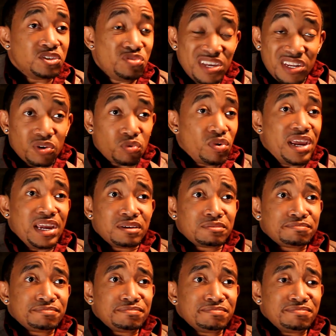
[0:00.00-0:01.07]
you get in a wreck,
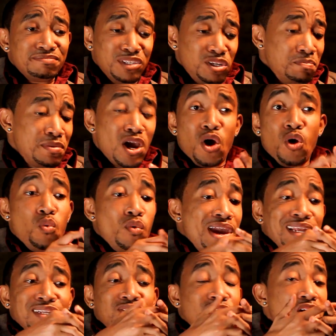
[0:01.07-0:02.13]
you be all
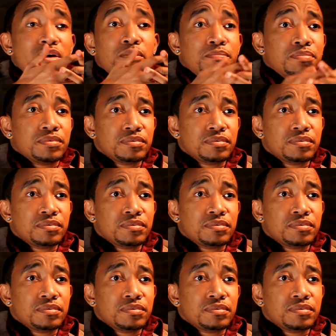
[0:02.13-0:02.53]
wedged up.